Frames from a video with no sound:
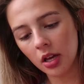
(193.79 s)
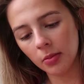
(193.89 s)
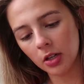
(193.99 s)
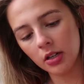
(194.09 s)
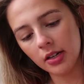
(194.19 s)

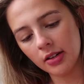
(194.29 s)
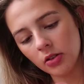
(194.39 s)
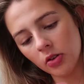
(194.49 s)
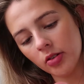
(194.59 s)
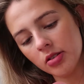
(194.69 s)
I'm gonna now
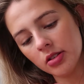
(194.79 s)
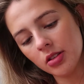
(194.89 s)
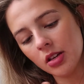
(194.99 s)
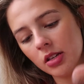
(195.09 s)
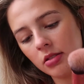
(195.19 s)
go into
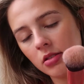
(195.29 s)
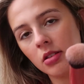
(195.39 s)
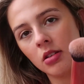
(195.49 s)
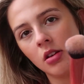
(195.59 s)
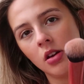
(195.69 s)

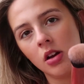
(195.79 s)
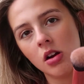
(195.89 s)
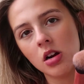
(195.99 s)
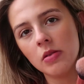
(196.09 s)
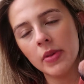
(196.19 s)
this
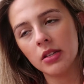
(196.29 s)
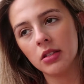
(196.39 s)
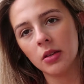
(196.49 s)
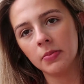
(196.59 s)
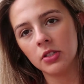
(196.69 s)

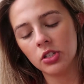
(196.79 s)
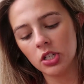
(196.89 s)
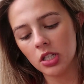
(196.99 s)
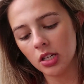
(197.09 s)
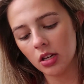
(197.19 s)
RMS Lipped
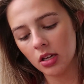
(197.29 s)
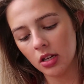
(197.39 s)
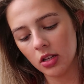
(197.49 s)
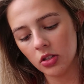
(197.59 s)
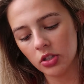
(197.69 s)
Cheek
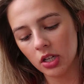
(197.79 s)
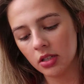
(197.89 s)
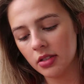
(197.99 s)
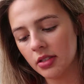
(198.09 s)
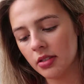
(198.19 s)
in the
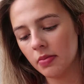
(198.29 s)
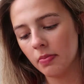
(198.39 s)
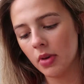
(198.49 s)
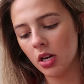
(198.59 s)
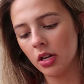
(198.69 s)
shade
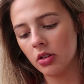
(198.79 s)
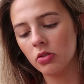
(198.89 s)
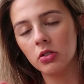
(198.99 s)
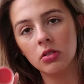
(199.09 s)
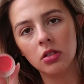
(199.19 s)

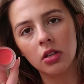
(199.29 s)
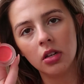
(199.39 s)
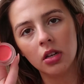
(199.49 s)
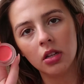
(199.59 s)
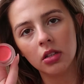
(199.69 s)
Smile.
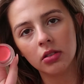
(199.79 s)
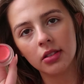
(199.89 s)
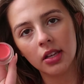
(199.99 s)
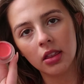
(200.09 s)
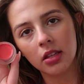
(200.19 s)

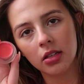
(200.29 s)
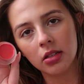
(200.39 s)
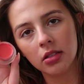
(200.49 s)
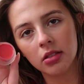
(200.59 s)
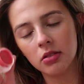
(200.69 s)
It's like
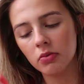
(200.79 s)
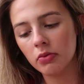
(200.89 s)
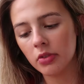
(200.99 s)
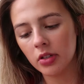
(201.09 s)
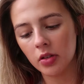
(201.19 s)
this. It's
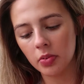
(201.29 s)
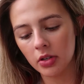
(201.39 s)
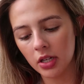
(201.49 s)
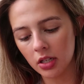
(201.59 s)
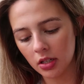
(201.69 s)
really
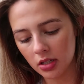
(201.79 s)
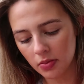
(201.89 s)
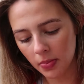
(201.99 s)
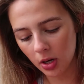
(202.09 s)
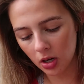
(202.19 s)
pretty,
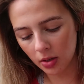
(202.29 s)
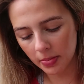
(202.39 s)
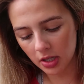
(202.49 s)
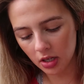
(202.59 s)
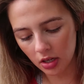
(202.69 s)
nice
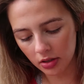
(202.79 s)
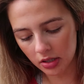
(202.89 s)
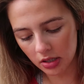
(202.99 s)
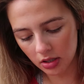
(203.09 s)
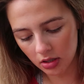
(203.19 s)
poppy
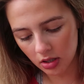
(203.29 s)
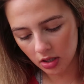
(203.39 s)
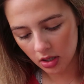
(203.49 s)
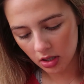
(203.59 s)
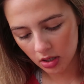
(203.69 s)
color.
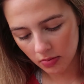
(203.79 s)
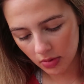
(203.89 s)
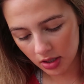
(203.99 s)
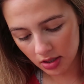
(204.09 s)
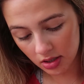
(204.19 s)

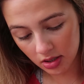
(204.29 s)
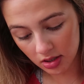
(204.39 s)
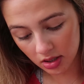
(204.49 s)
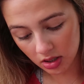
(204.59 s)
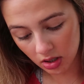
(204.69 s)
Mine's
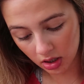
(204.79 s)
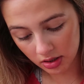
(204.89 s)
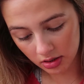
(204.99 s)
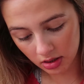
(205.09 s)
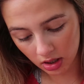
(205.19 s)

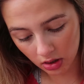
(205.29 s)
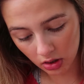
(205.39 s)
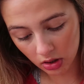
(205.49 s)
disgusting.